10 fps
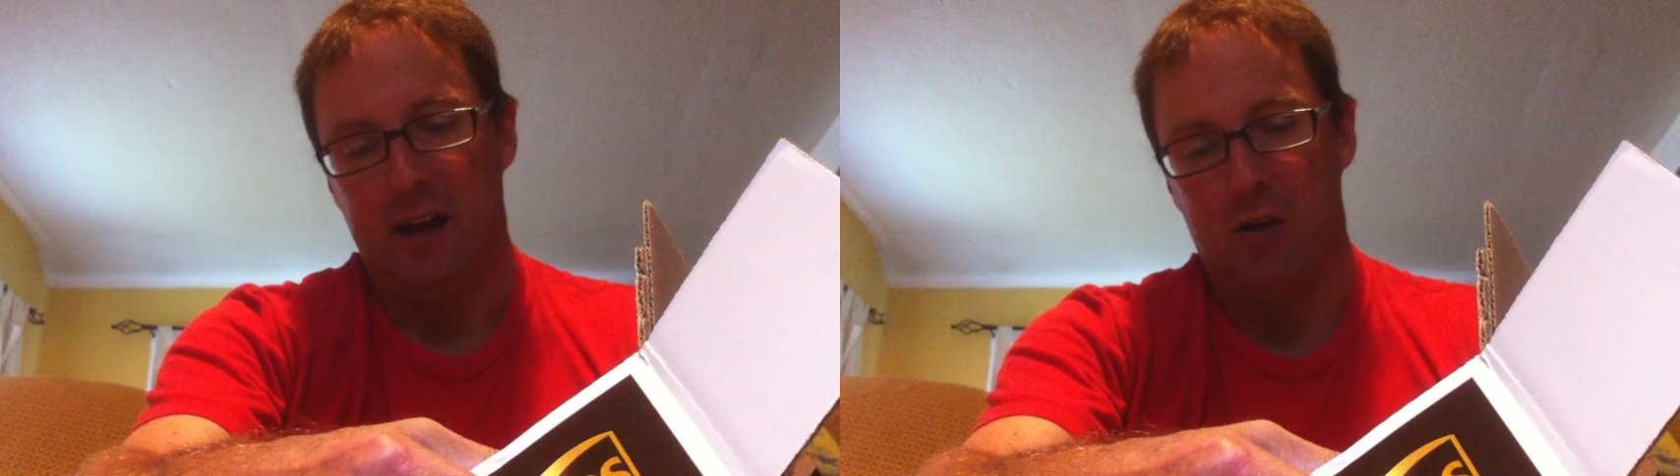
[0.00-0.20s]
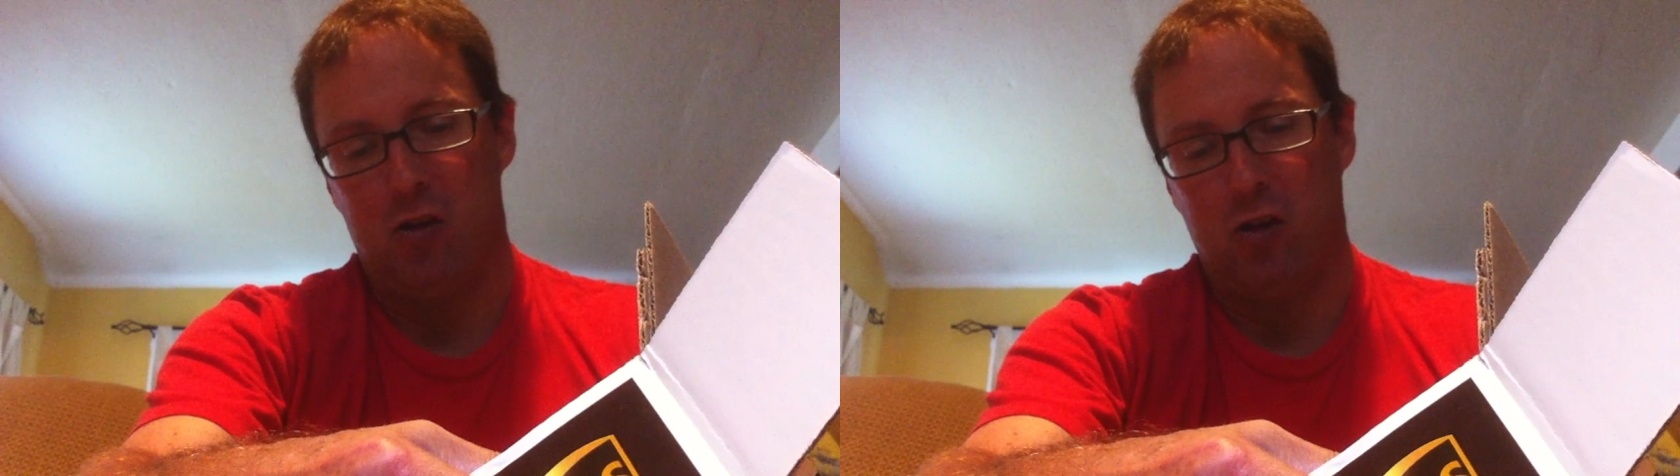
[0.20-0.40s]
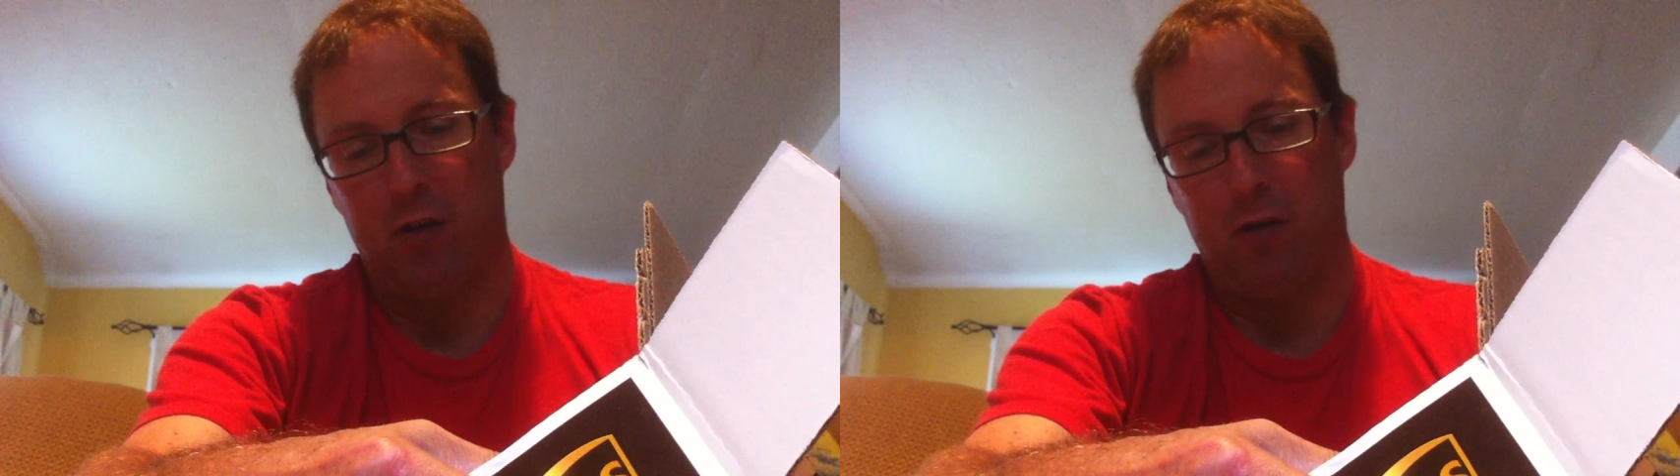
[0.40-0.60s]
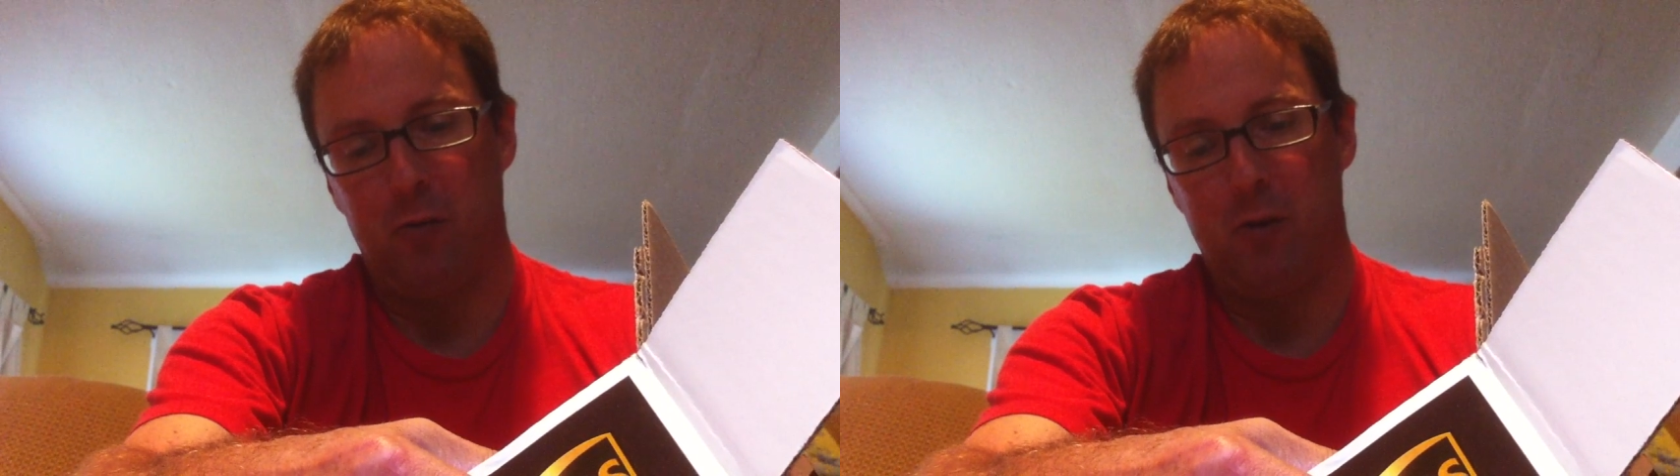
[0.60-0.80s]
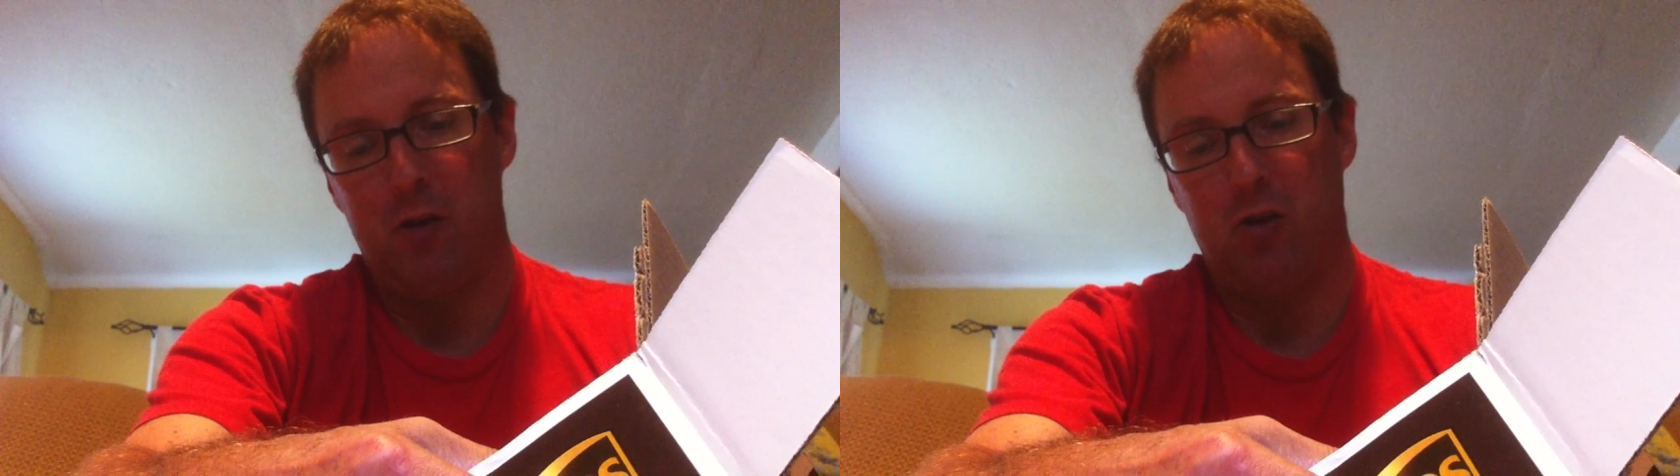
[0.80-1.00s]
It's
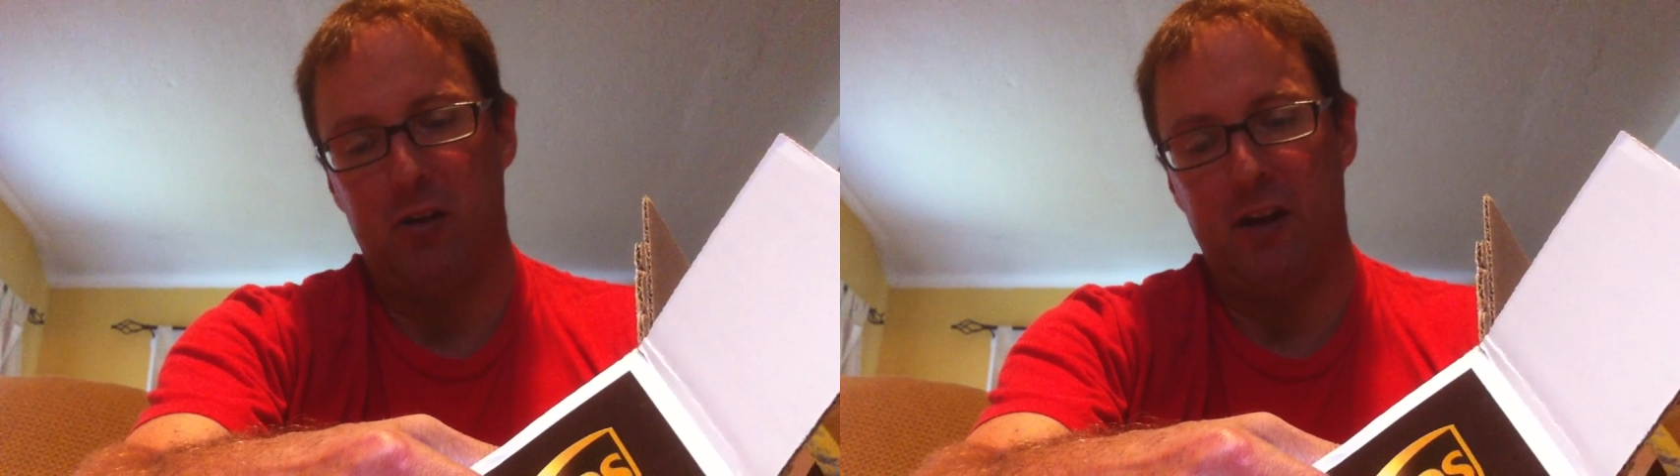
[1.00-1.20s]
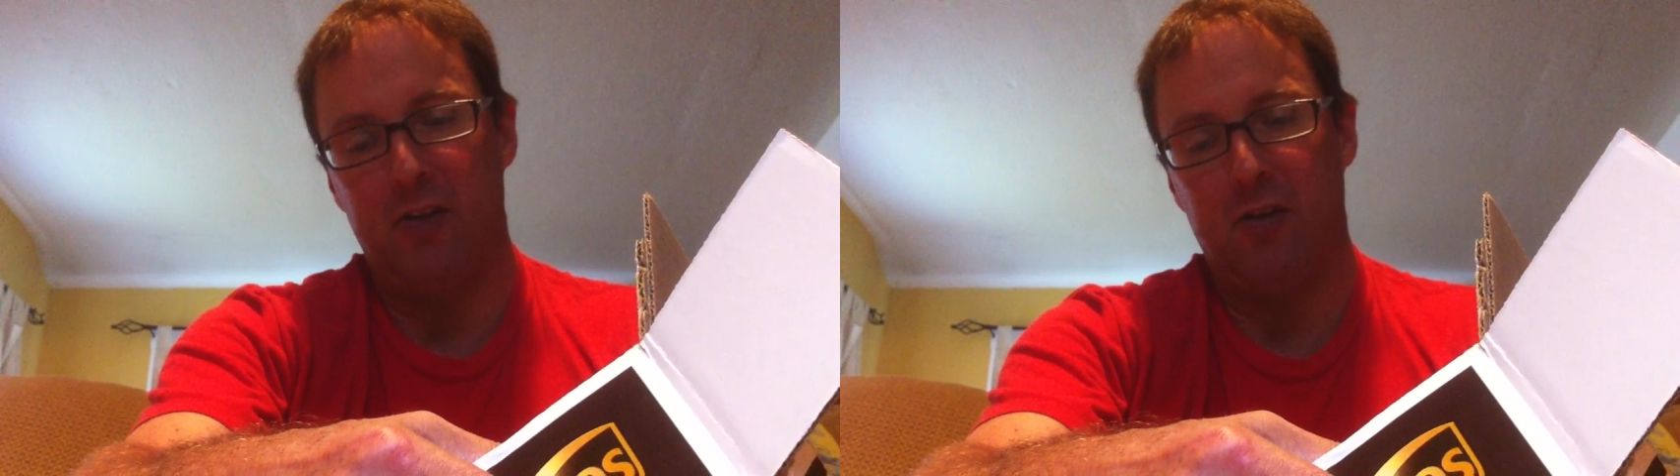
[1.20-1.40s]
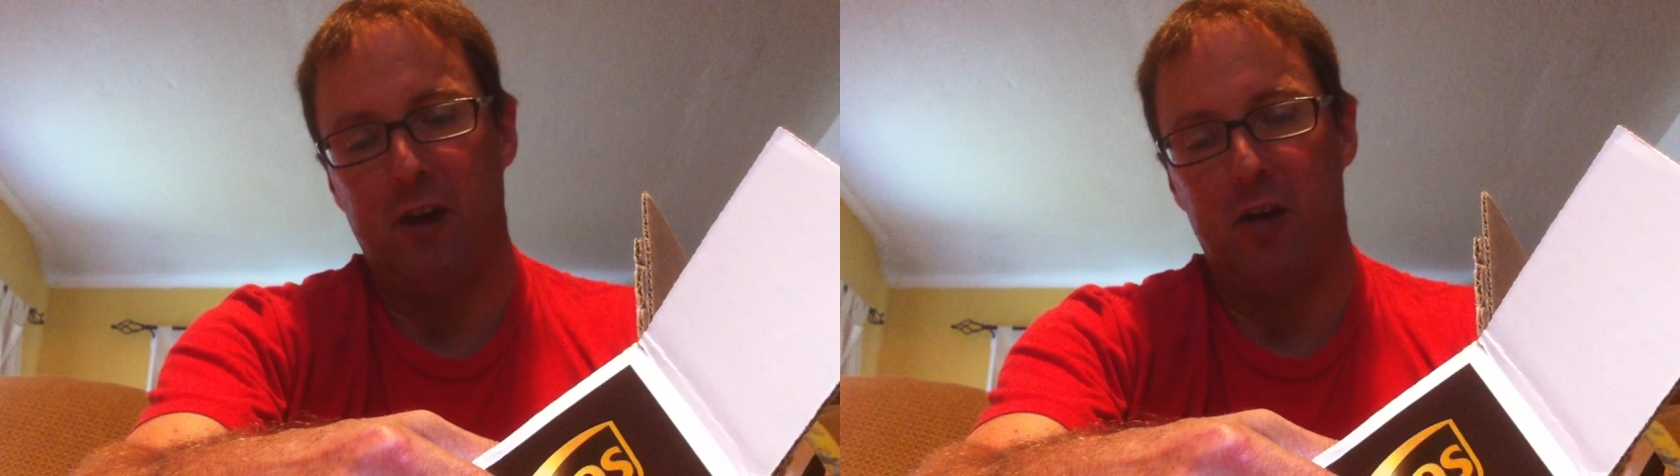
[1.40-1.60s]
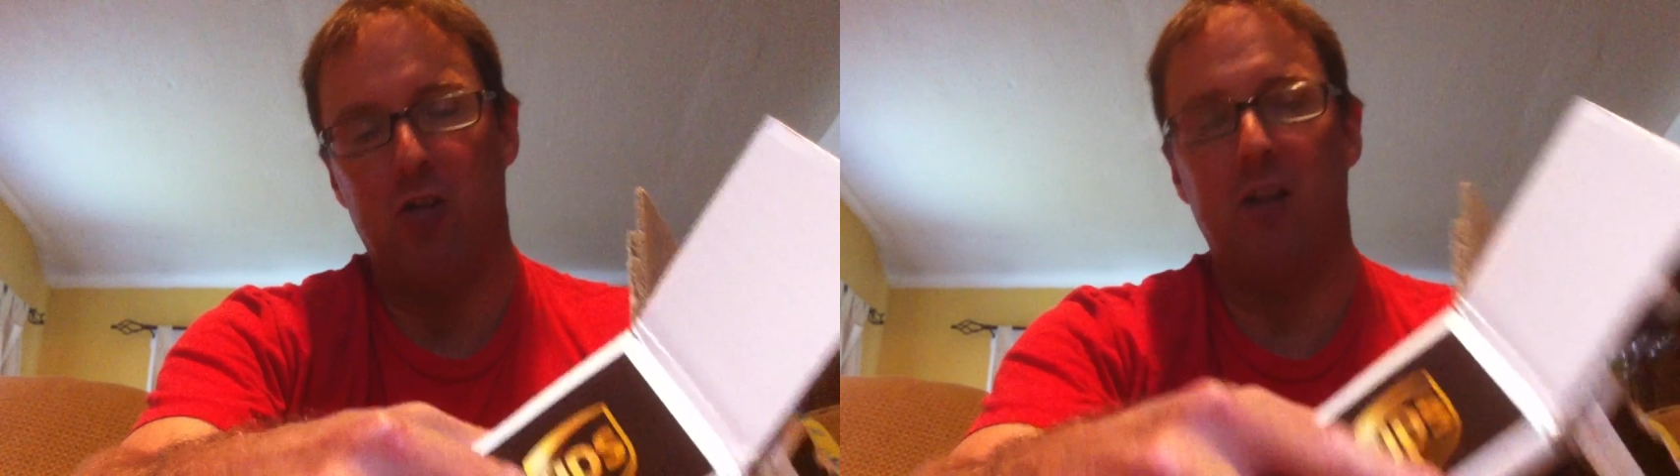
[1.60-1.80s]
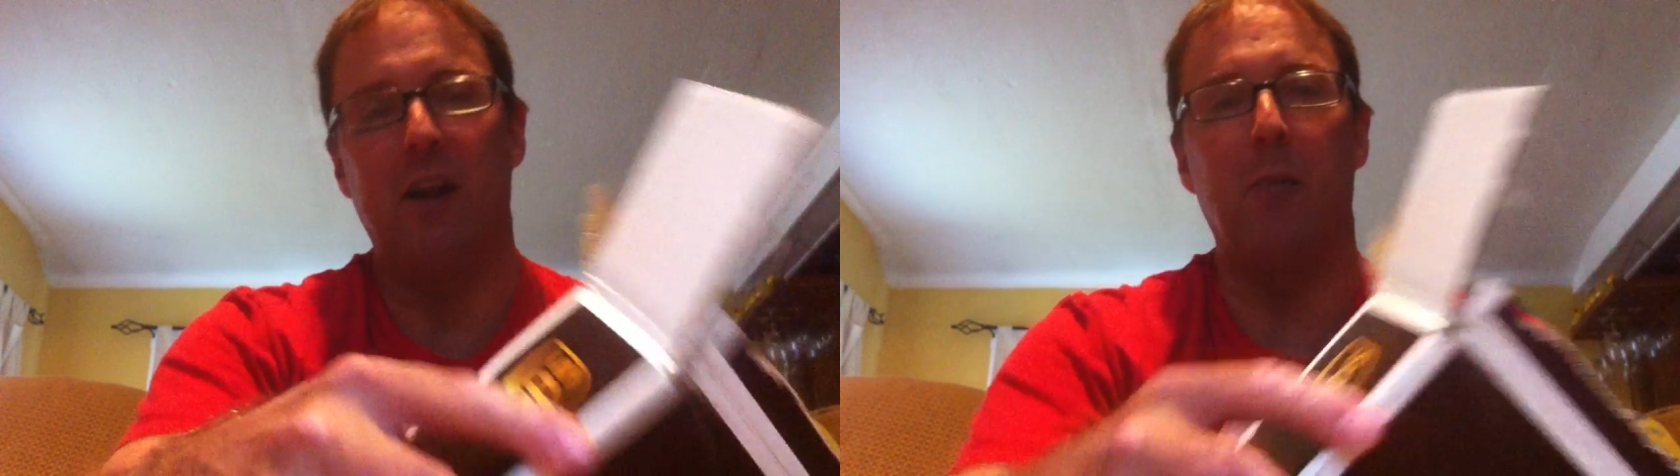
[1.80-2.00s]
General Mitchell
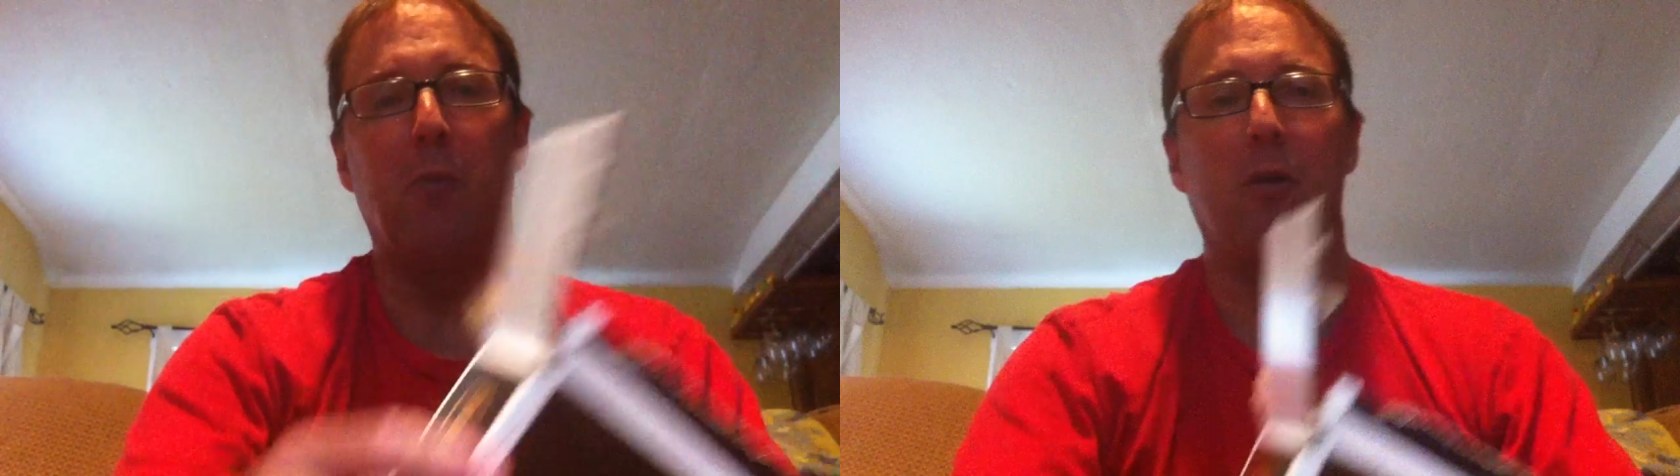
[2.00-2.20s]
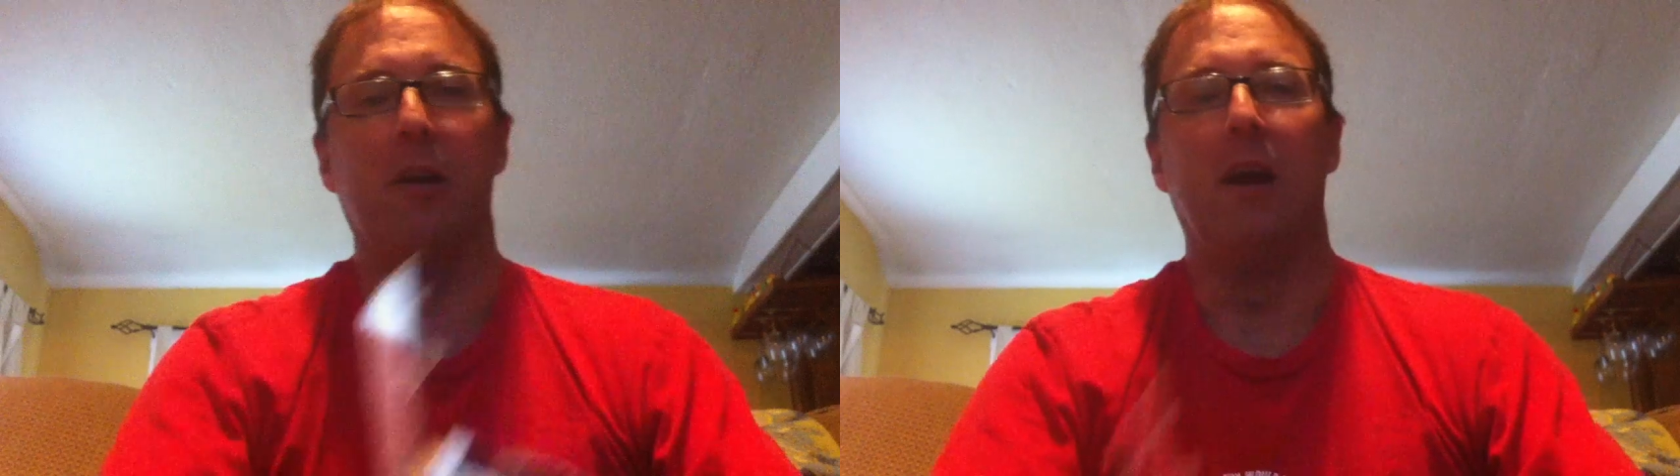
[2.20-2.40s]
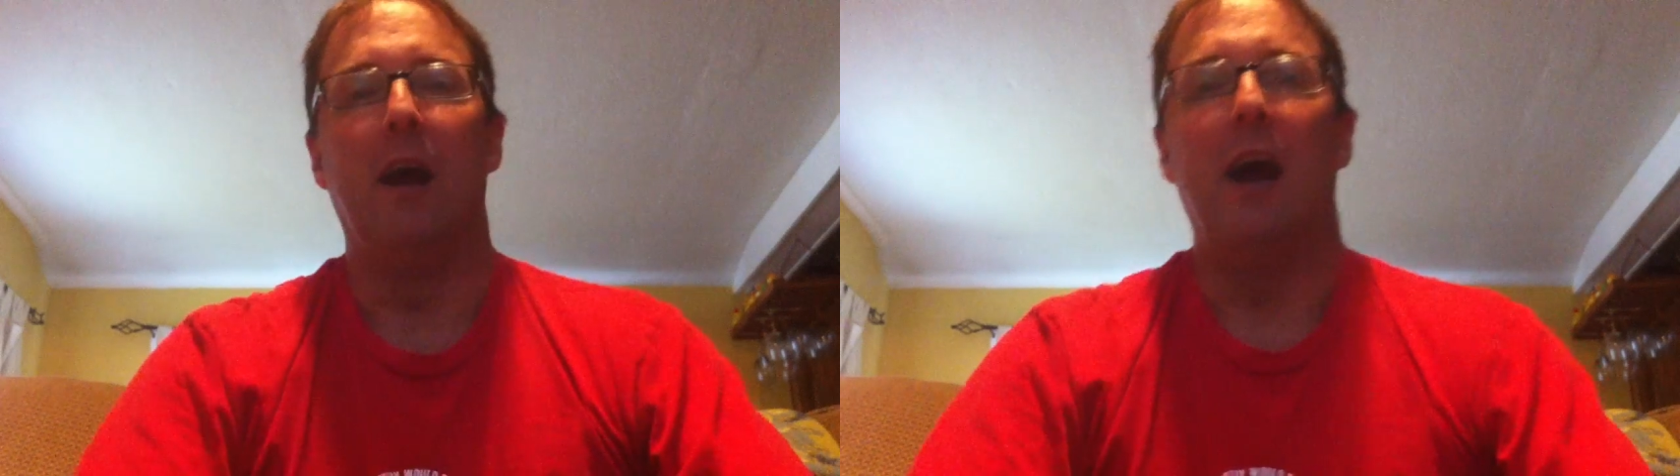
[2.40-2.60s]
International Airport.